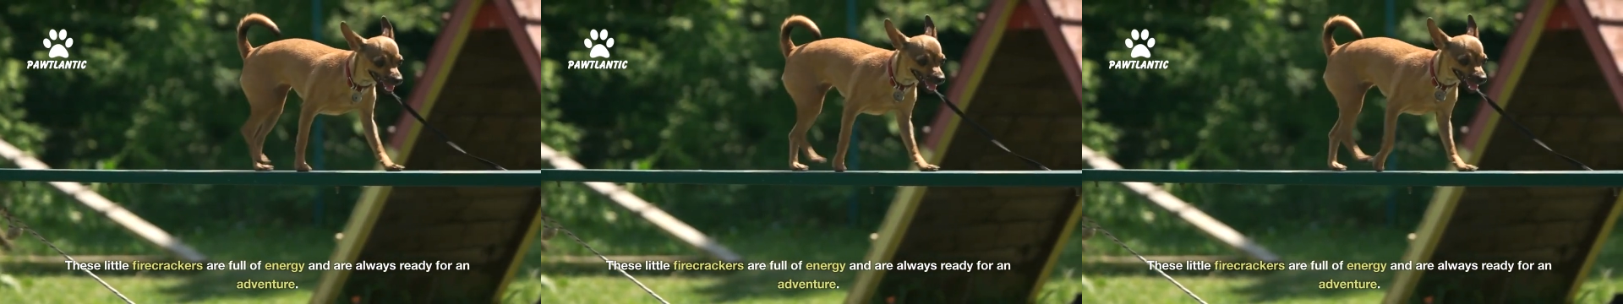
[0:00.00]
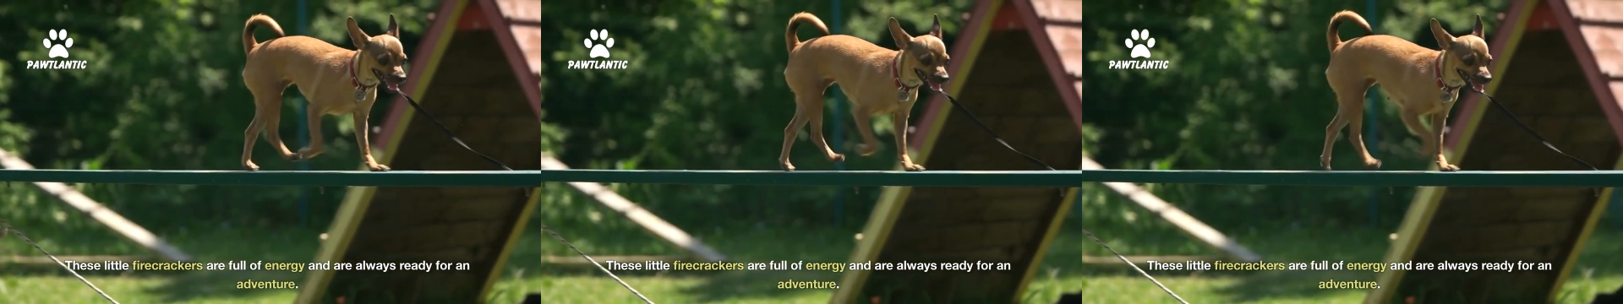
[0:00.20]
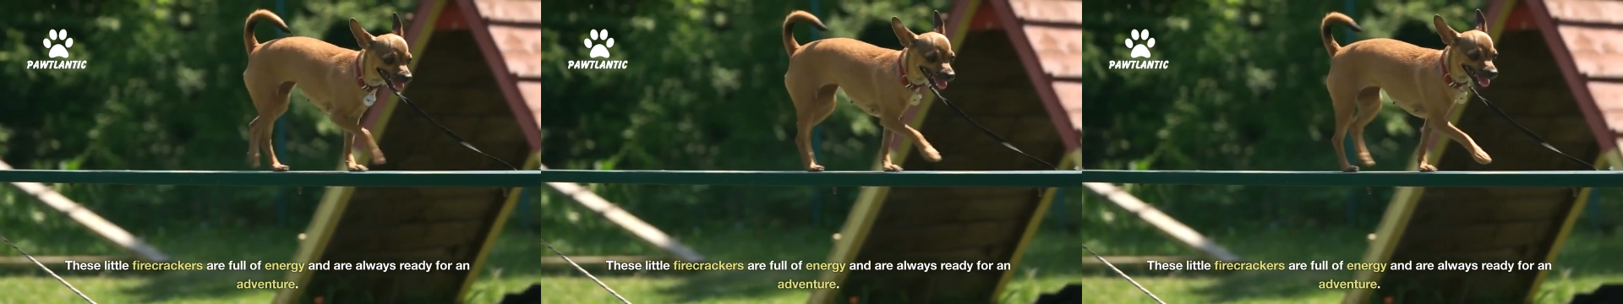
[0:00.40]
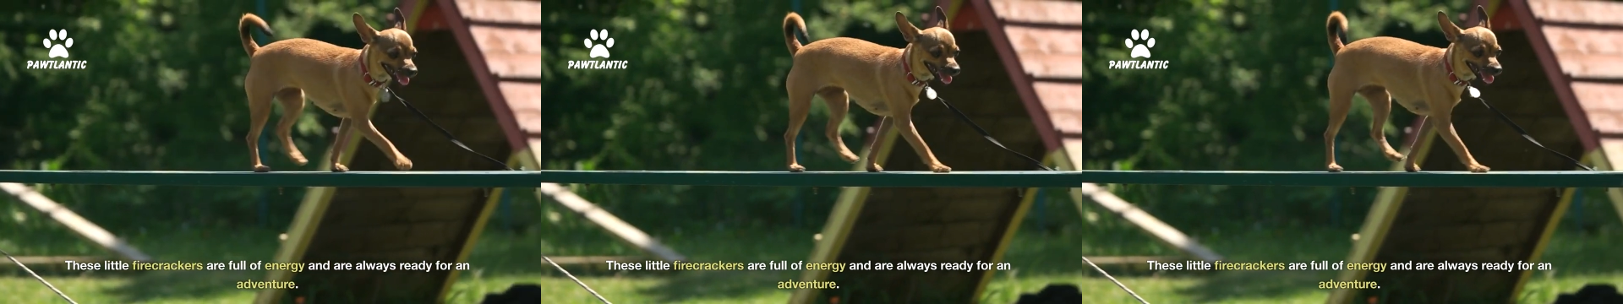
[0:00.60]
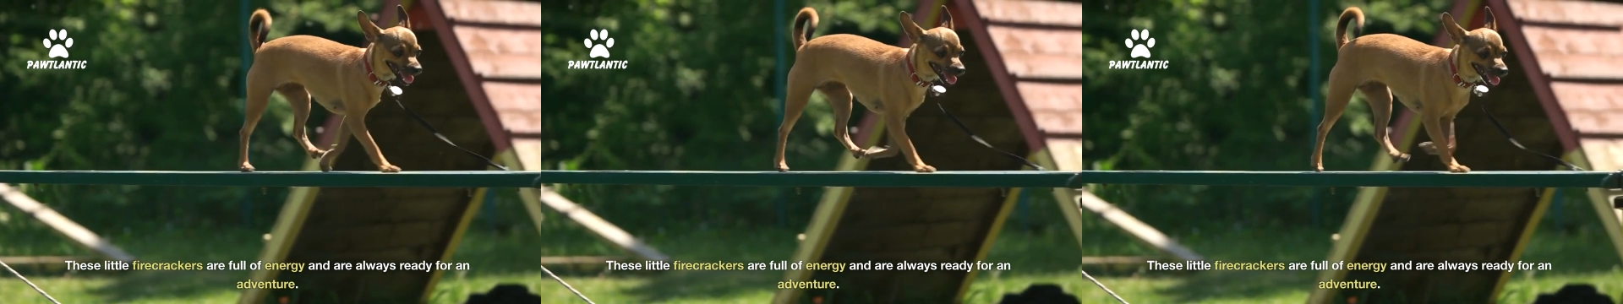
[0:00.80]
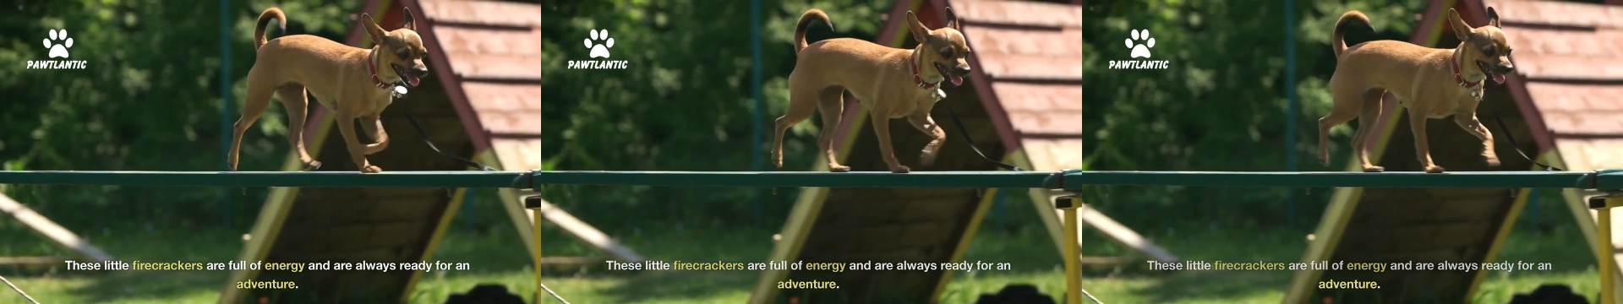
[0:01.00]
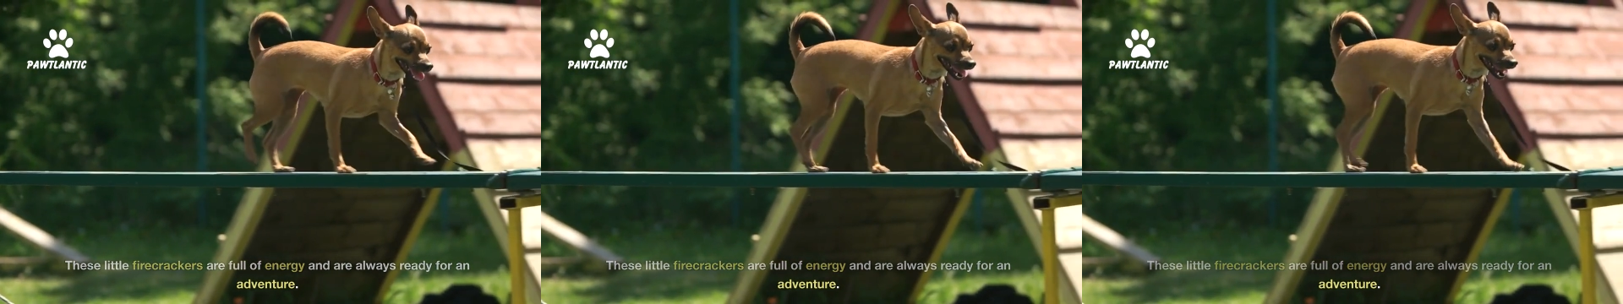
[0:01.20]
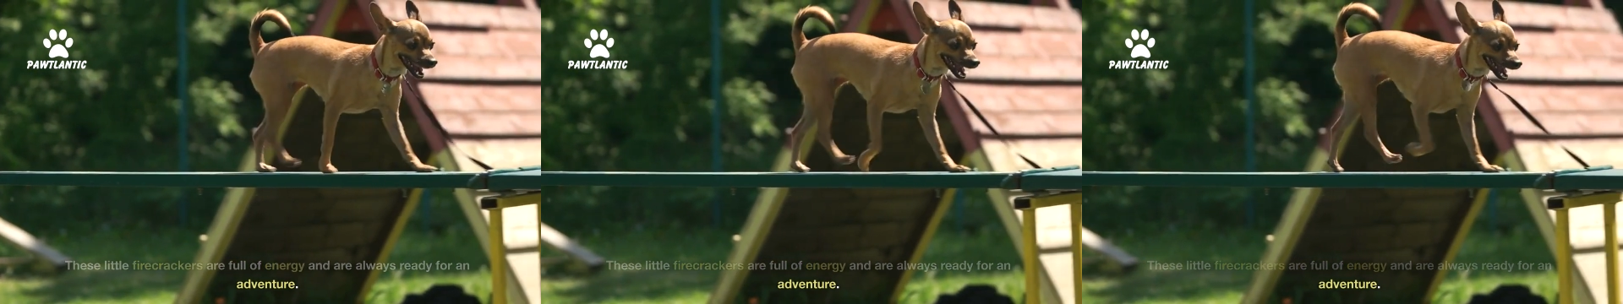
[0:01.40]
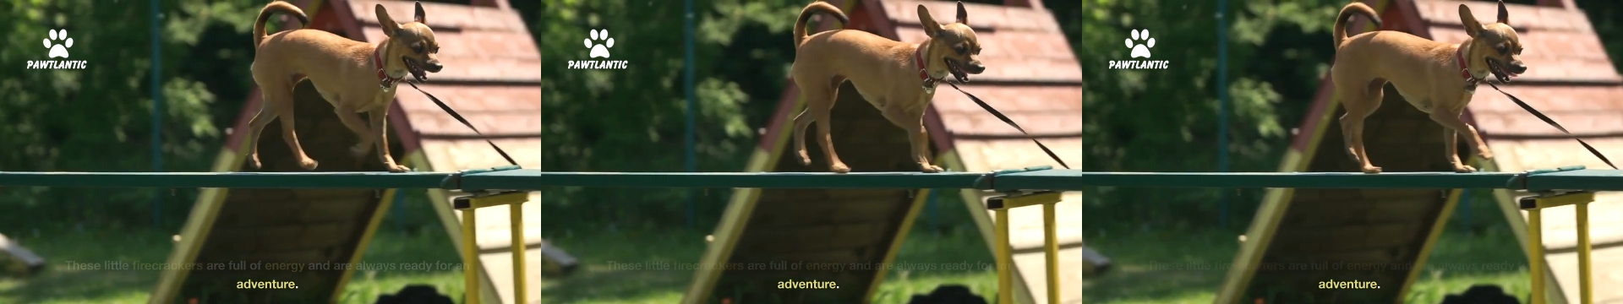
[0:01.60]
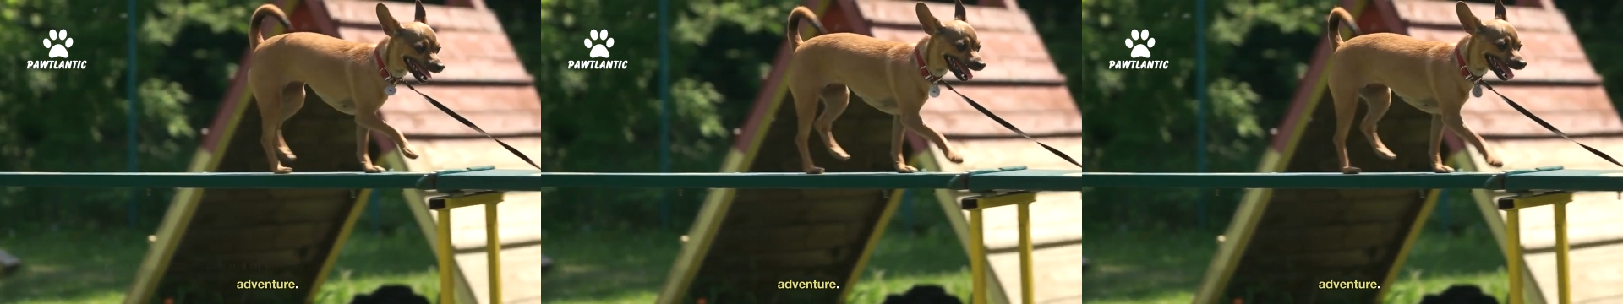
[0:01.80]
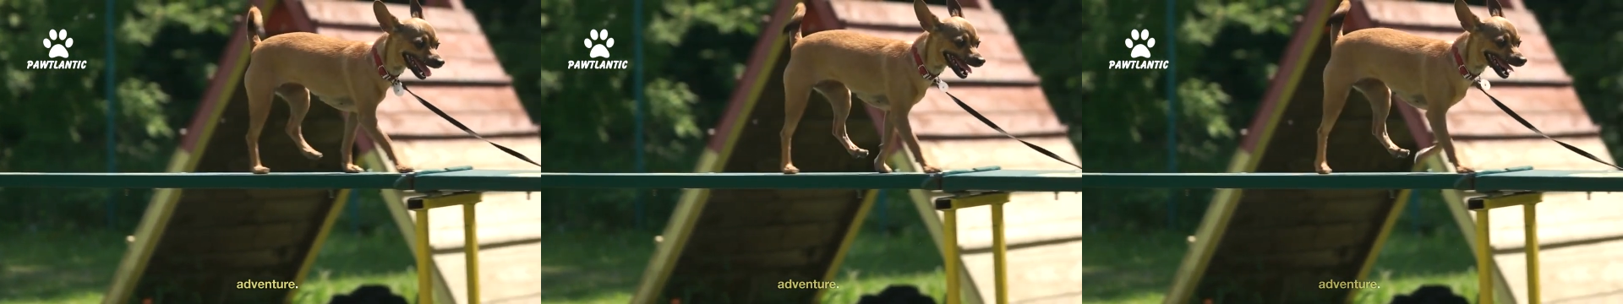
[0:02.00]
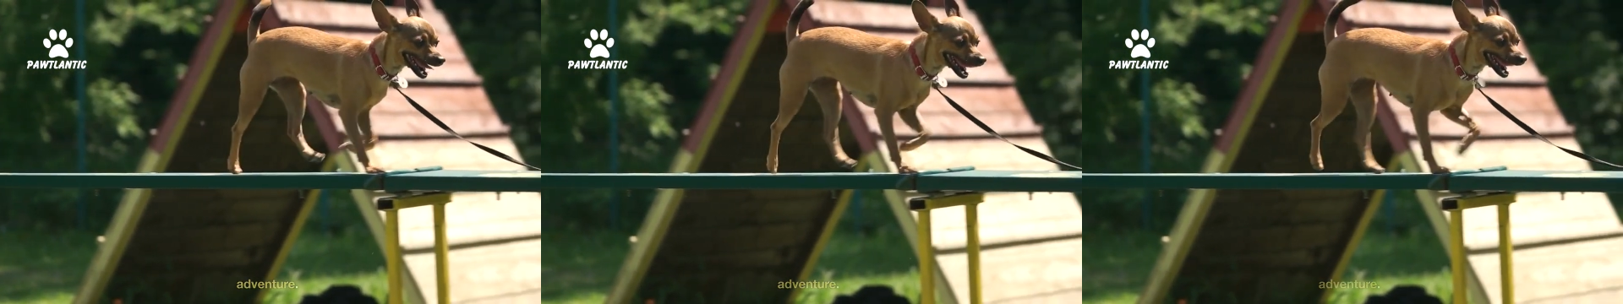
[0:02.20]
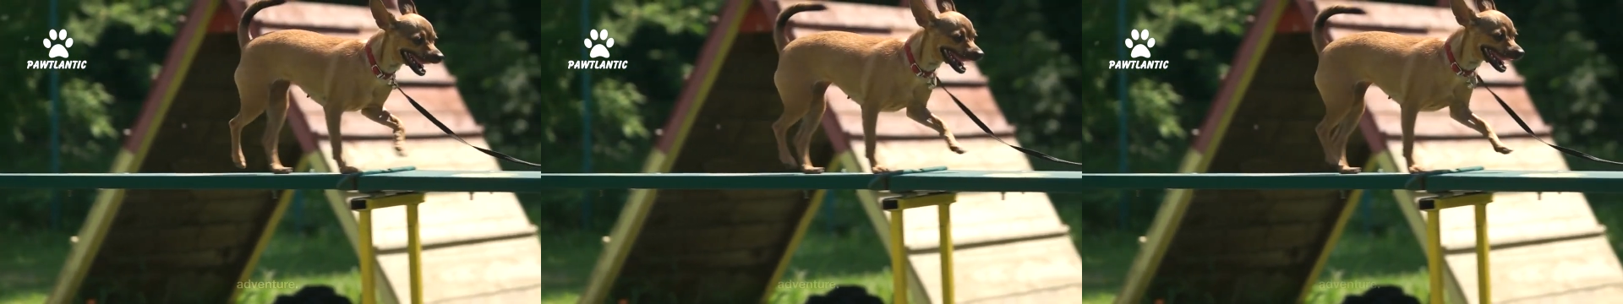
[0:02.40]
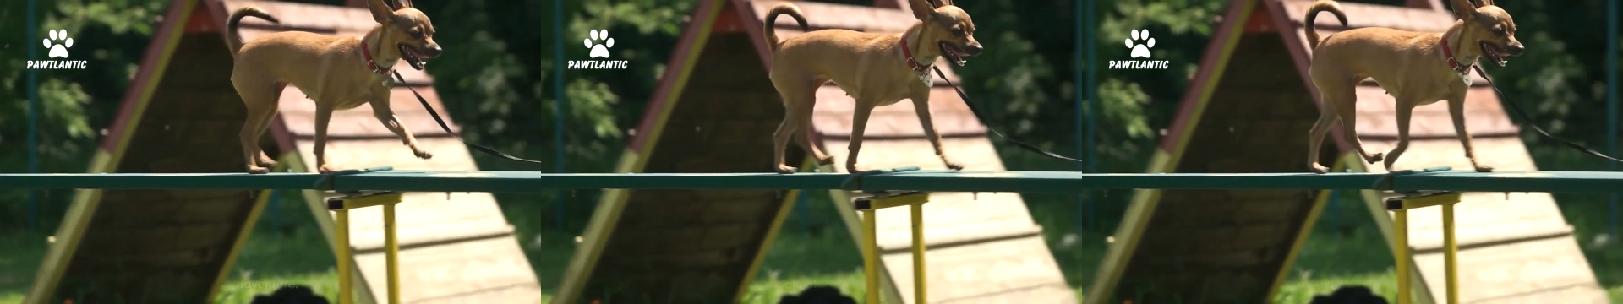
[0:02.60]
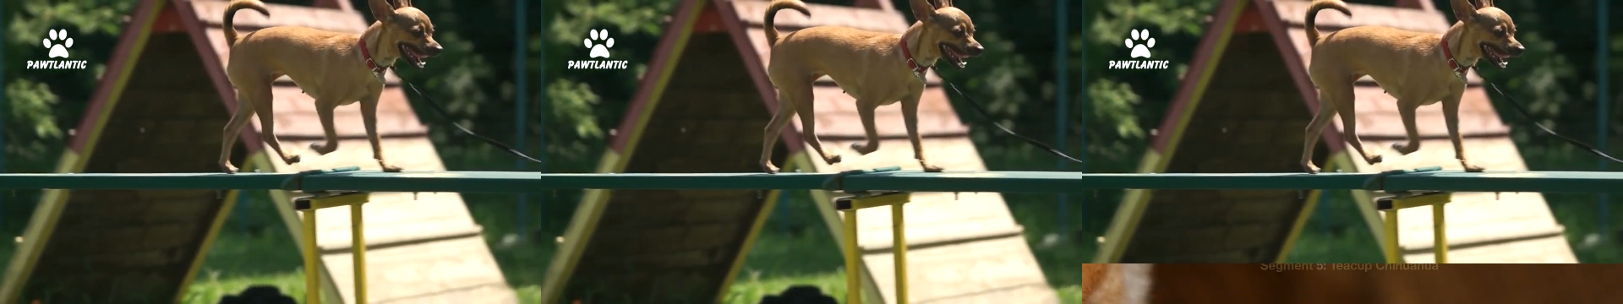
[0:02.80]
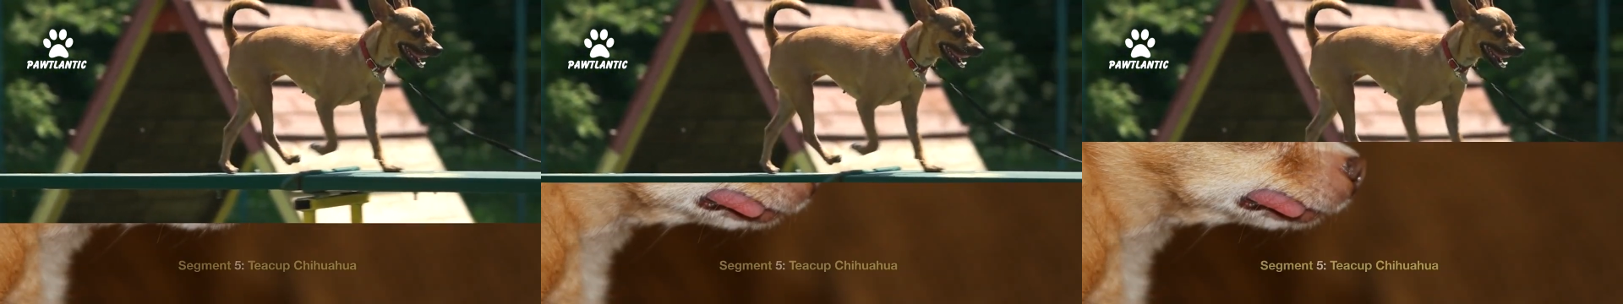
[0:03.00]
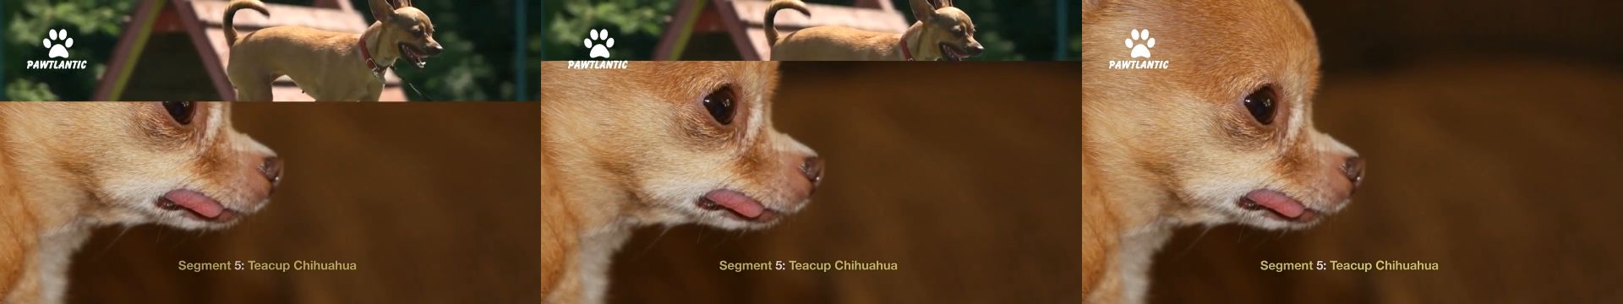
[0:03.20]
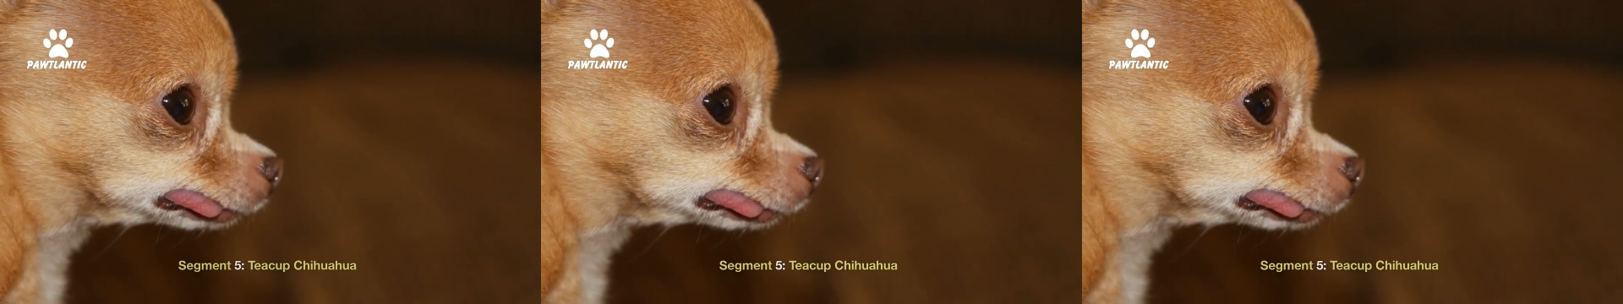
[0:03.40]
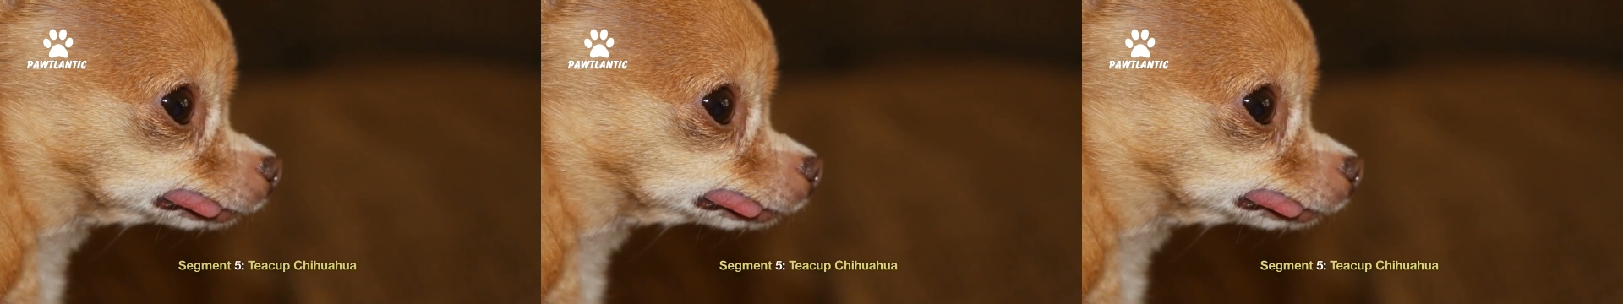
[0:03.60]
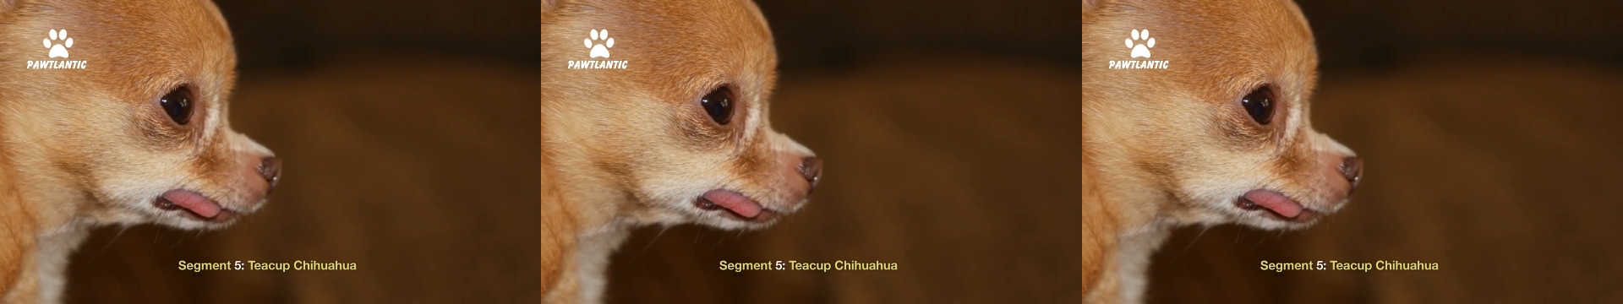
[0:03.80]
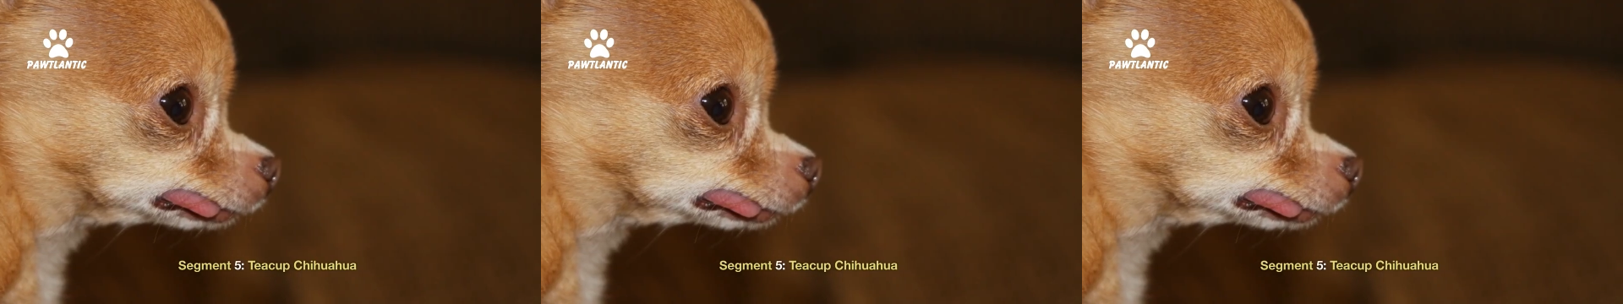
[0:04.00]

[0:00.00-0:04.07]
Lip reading: Nobody's mouth can be seen.